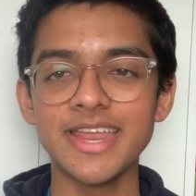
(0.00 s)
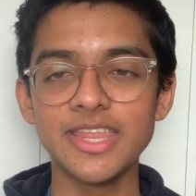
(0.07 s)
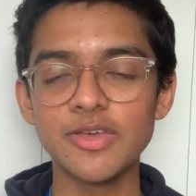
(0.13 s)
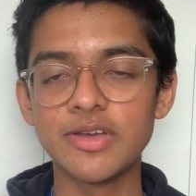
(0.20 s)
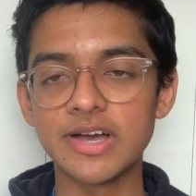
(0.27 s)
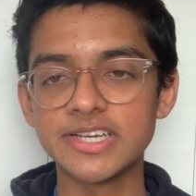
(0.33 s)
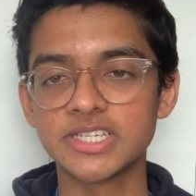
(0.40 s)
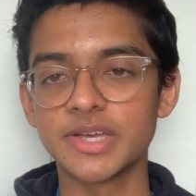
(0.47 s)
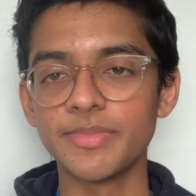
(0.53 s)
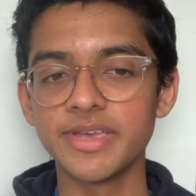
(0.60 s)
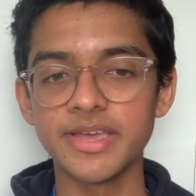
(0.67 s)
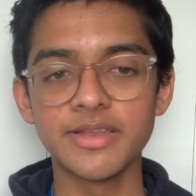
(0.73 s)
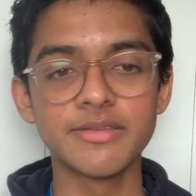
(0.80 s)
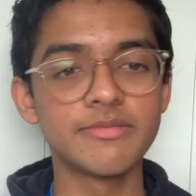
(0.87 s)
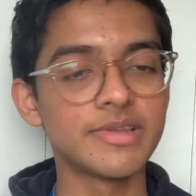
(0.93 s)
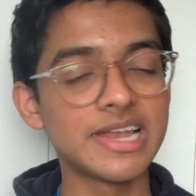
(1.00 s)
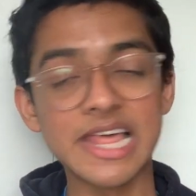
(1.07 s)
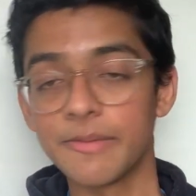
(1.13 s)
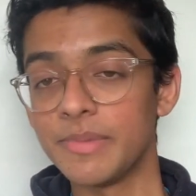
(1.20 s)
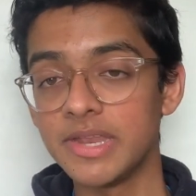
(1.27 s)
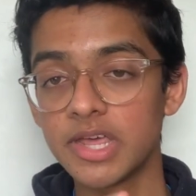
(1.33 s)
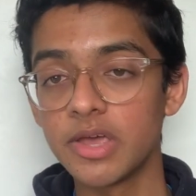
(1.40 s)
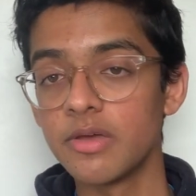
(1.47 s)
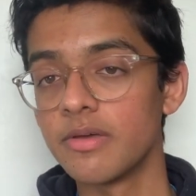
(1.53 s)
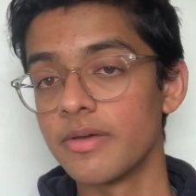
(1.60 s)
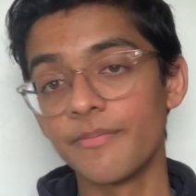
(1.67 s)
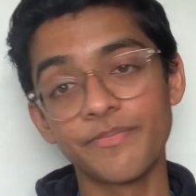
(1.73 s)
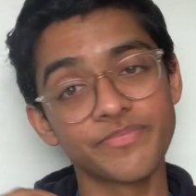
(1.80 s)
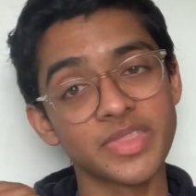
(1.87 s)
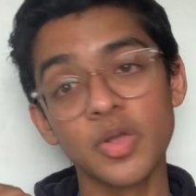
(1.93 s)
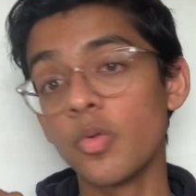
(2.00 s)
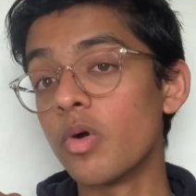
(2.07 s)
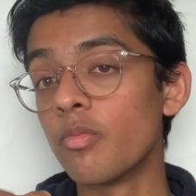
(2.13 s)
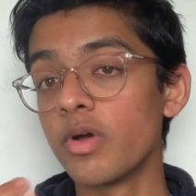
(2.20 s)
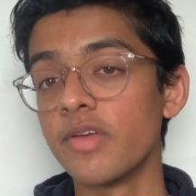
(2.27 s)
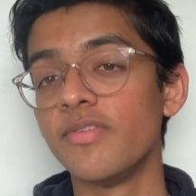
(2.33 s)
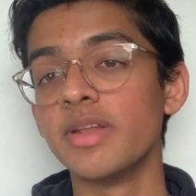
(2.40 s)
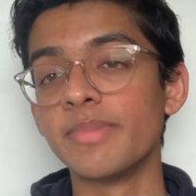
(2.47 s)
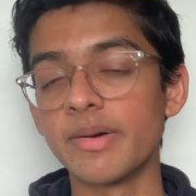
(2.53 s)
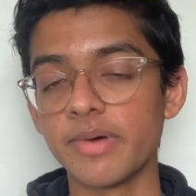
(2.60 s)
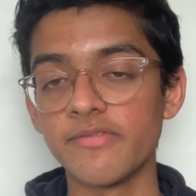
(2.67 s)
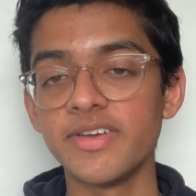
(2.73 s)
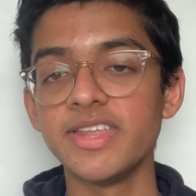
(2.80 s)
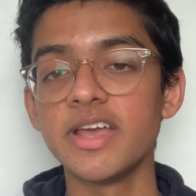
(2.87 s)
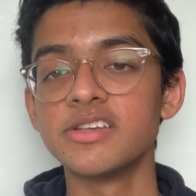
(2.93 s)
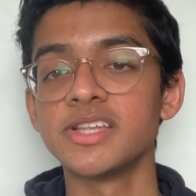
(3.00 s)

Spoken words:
You guys coming in, letting me know what you feel about my videos,